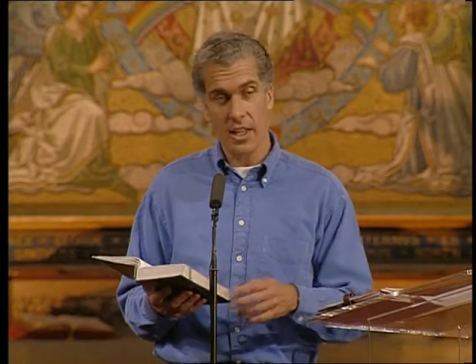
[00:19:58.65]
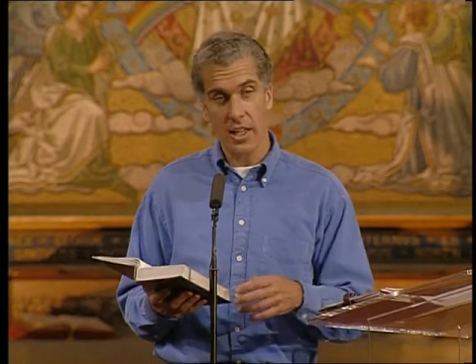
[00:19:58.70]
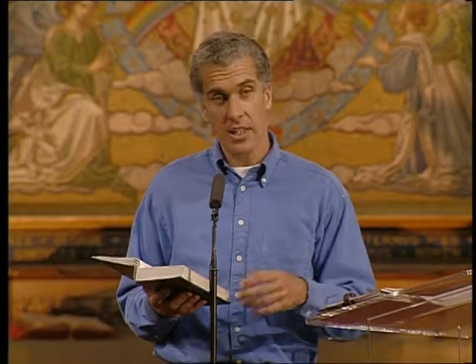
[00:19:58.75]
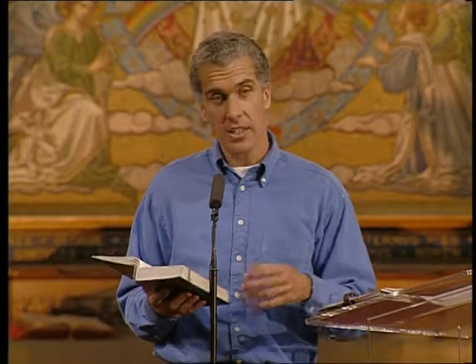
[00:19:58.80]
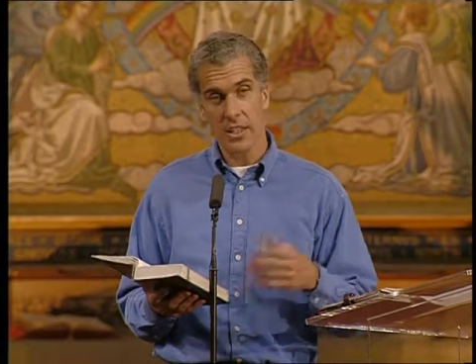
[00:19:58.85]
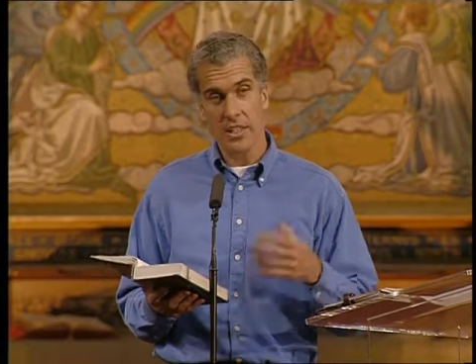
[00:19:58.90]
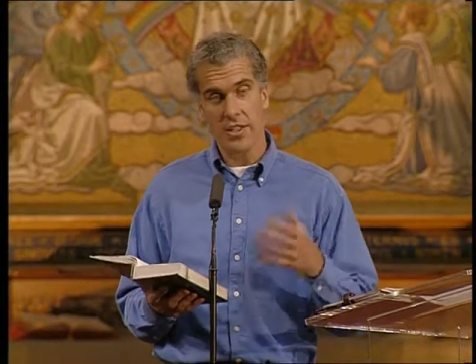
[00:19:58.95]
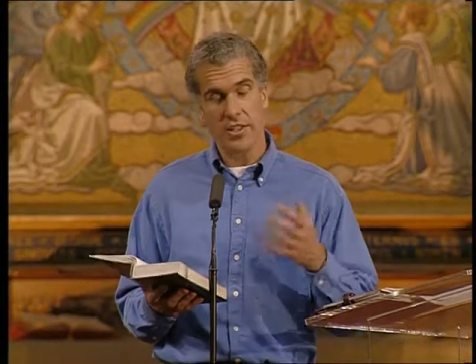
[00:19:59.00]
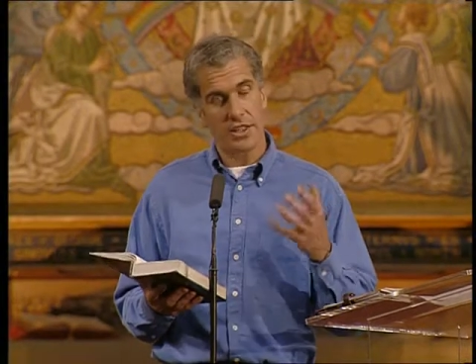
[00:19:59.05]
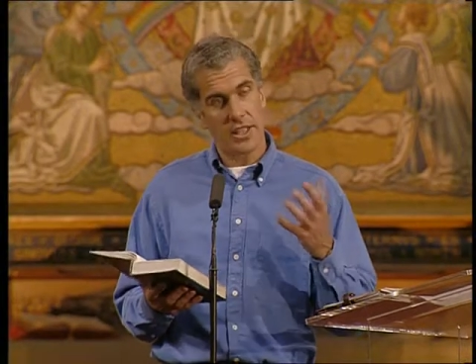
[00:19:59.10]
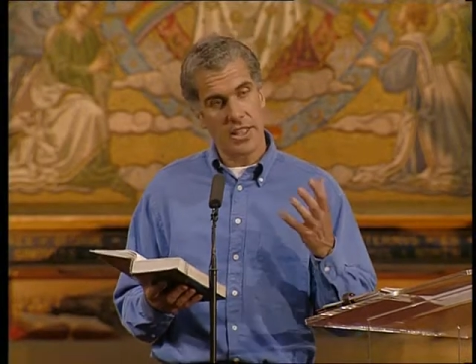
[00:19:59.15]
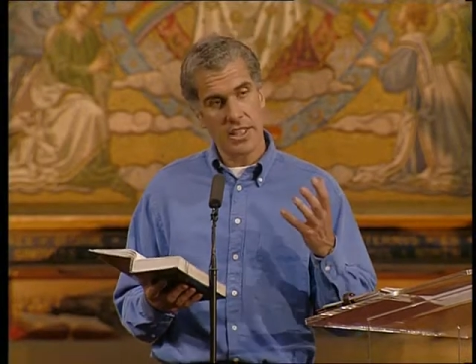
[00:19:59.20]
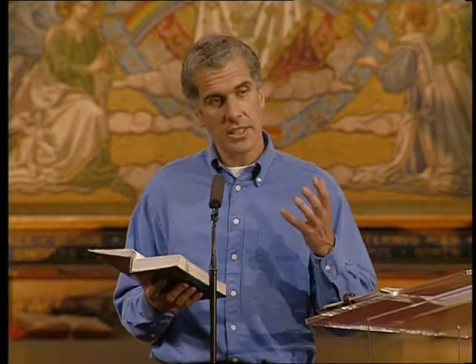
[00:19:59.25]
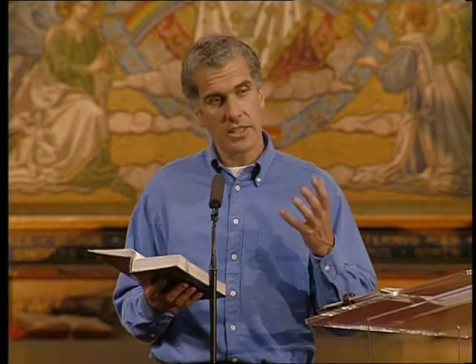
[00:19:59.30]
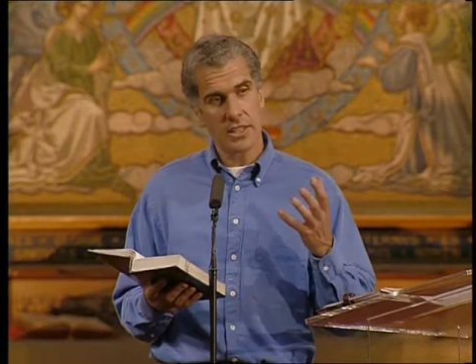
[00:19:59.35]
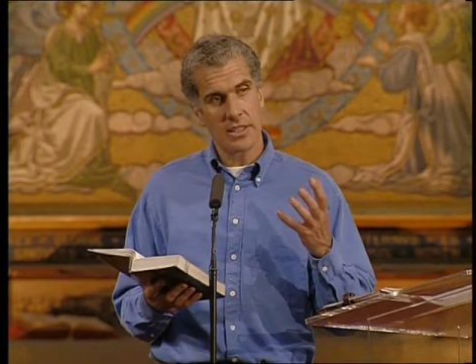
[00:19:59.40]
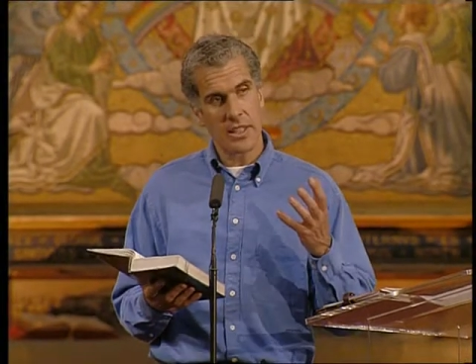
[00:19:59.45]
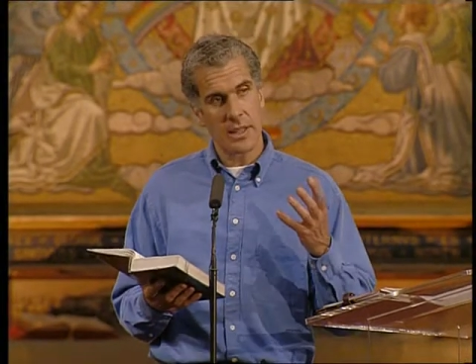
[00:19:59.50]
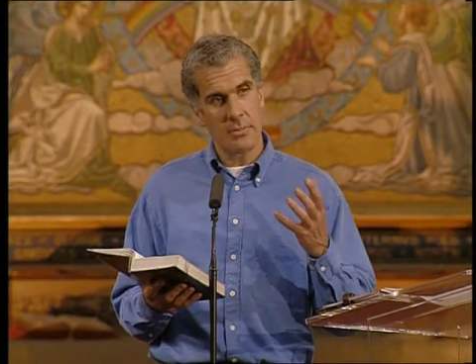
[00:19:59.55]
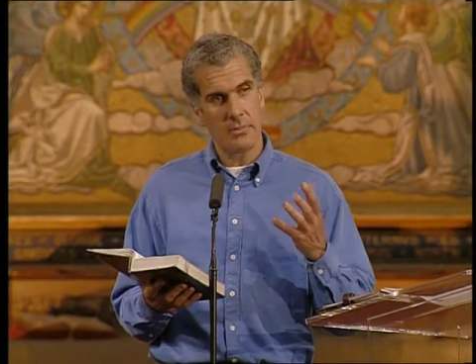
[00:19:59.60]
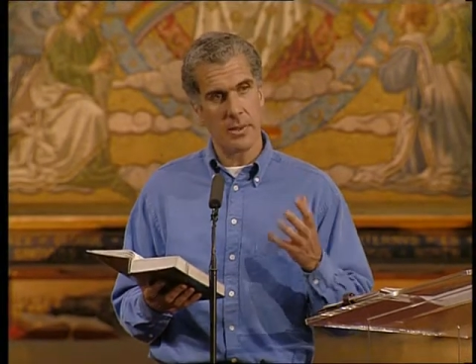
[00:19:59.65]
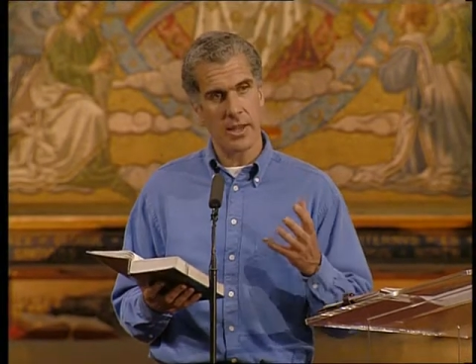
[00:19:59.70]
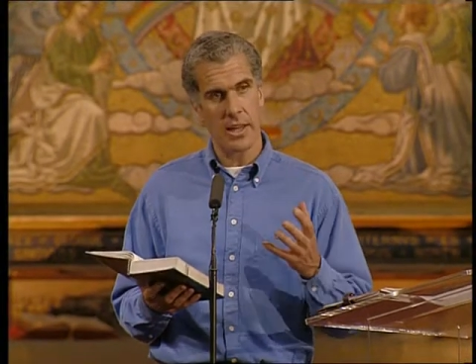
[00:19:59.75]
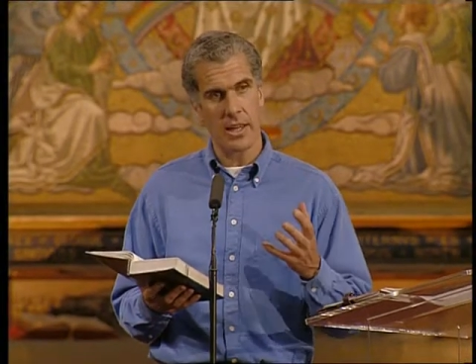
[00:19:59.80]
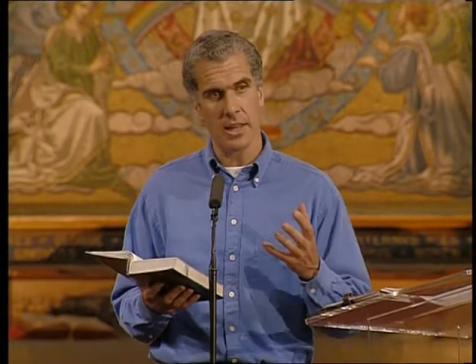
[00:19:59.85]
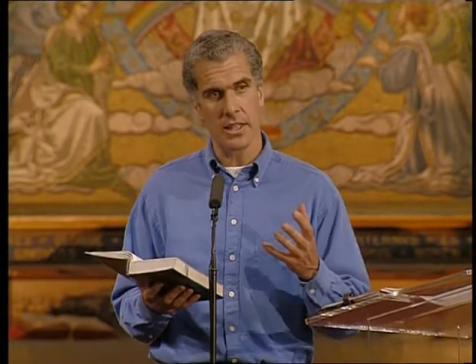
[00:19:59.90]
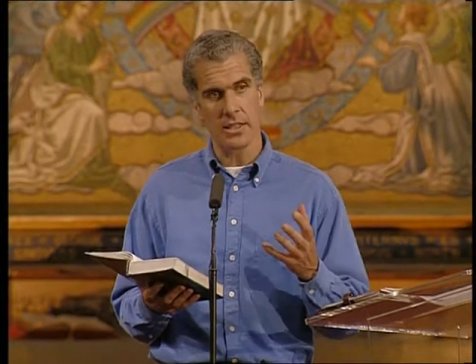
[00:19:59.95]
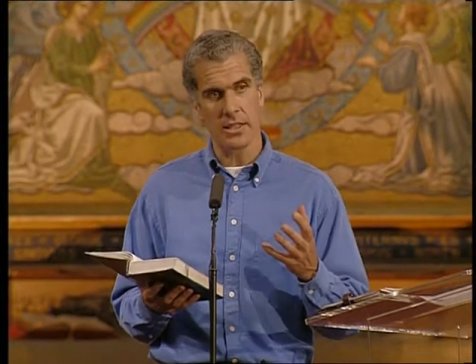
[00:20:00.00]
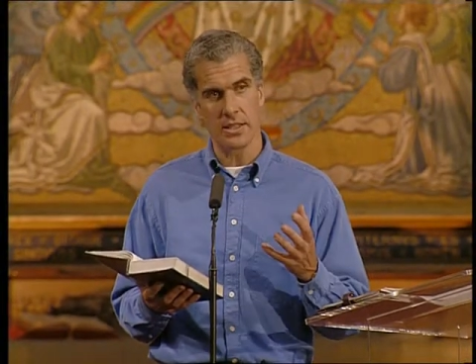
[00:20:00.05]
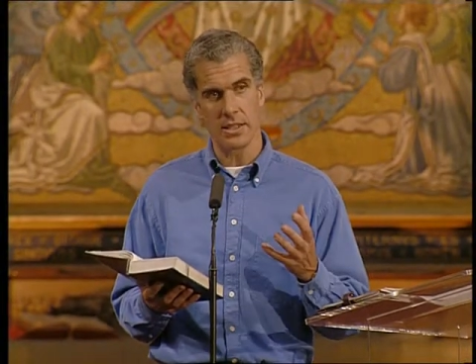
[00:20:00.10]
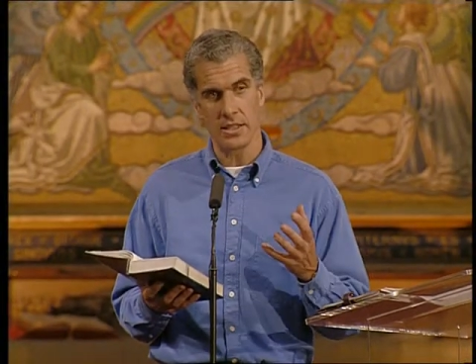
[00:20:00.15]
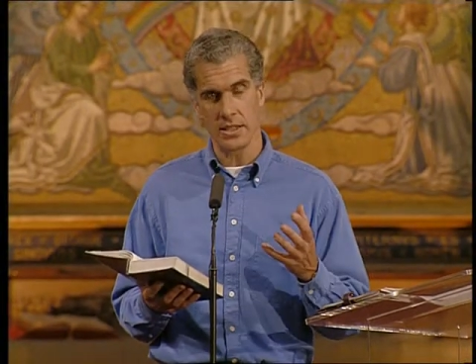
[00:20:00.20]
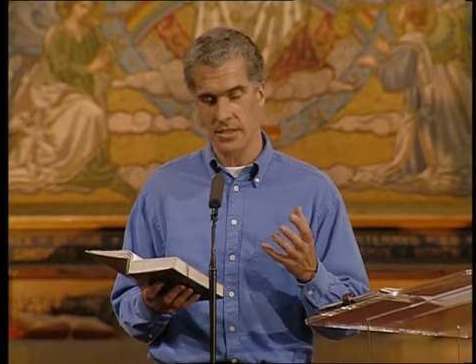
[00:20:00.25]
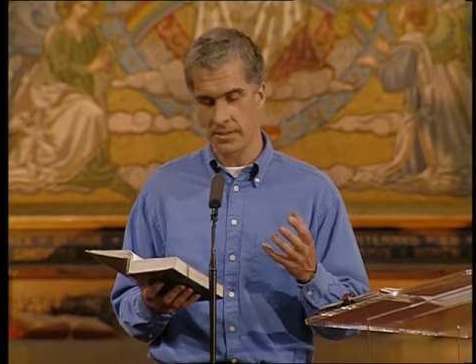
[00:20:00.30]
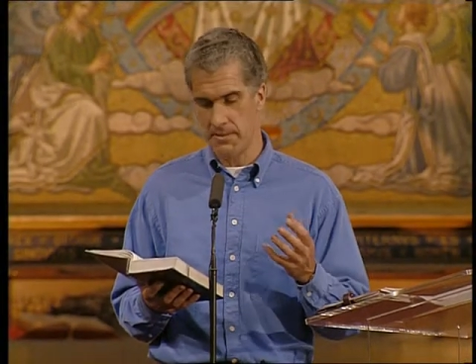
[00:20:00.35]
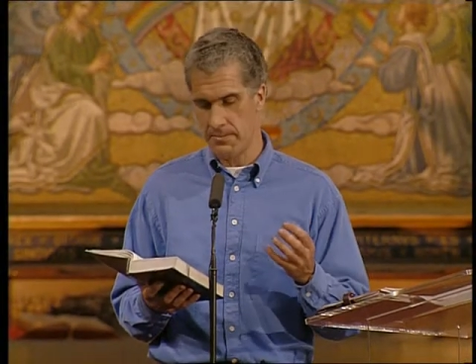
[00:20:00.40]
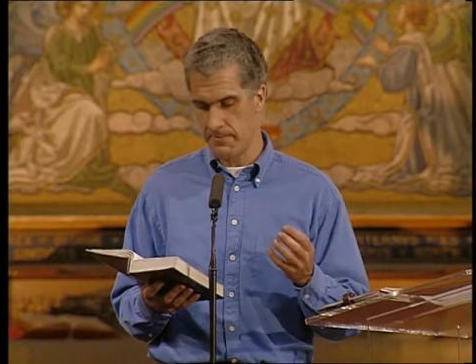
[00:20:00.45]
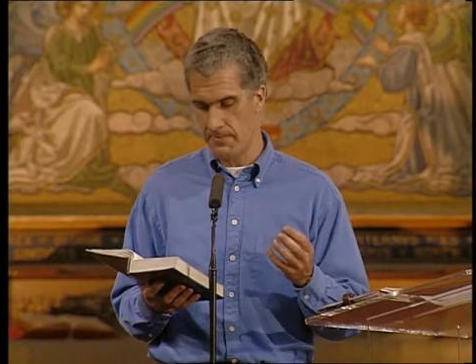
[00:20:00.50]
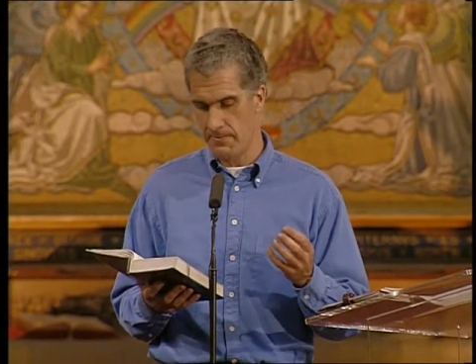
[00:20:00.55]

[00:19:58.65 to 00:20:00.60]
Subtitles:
And then Jesus appears.